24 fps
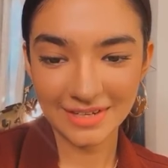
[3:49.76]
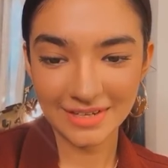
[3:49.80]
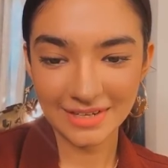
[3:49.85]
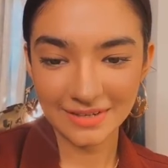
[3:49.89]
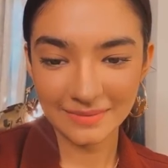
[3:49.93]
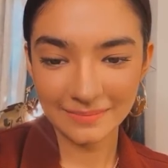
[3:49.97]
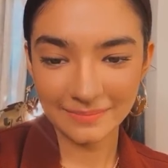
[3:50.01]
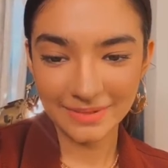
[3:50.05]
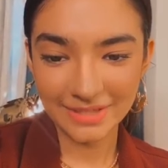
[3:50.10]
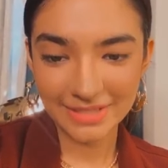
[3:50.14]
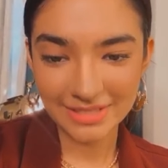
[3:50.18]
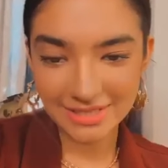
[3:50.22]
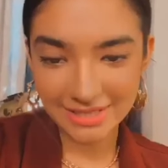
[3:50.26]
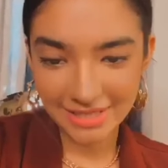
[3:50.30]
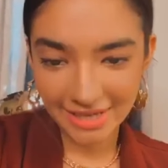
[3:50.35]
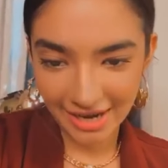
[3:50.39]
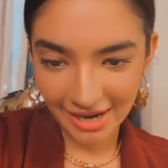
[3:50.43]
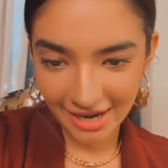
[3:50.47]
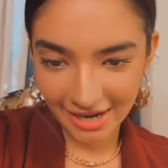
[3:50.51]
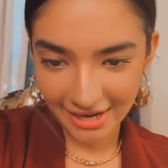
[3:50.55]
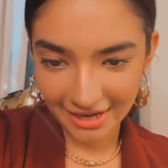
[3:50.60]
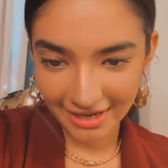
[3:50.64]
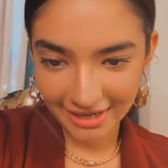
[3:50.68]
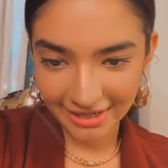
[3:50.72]
Please say
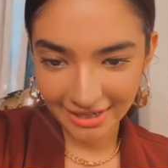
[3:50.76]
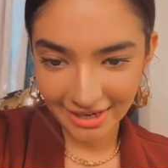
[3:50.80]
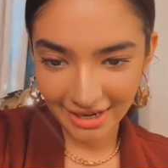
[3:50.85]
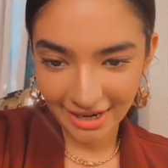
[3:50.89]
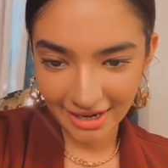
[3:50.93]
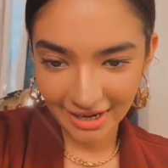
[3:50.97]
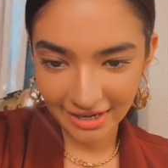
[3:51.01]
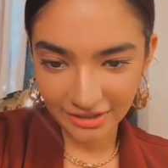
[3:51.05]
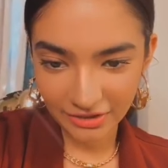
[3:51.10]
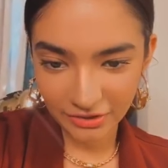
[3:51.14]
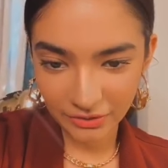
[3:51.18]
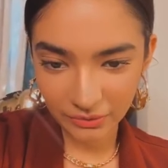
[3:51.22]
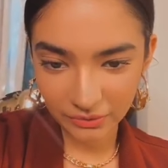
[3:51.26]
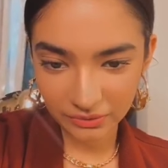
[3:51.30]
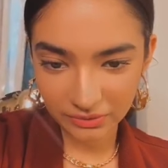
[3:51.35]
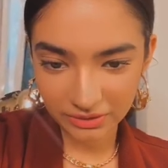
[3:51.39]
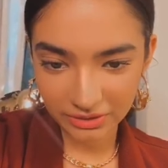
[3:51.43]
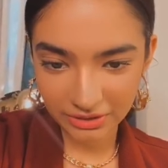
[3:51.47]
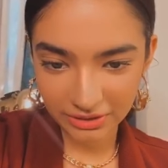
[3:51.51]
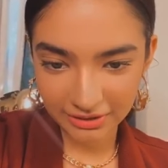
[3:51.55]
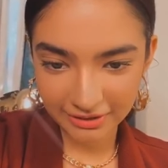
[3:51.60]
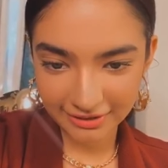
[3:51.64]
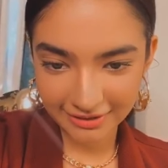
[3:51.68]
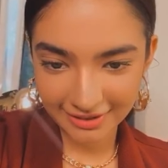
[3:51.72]
hi. Hi,
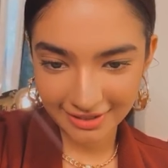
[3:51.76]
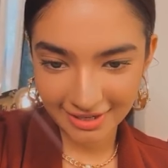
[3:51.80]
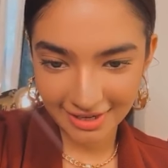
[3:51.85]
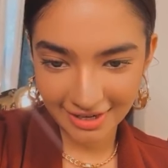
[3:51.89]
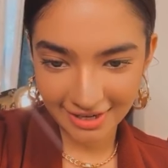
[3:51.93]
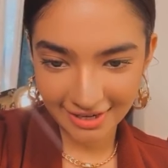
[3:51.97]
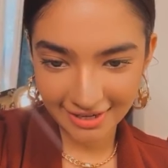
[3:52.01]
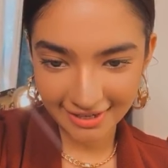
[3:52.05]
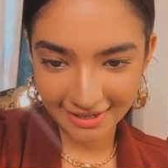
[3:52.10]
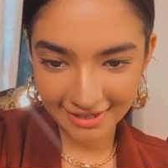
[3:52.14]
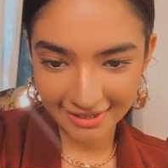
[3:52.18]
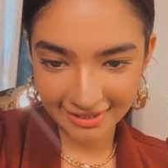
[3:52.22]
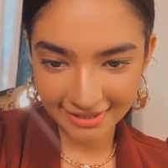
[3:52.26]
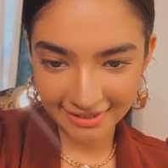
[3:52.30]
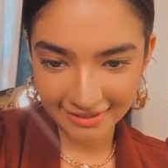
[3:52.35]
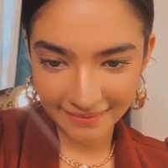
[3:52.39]
Rudra. Hi,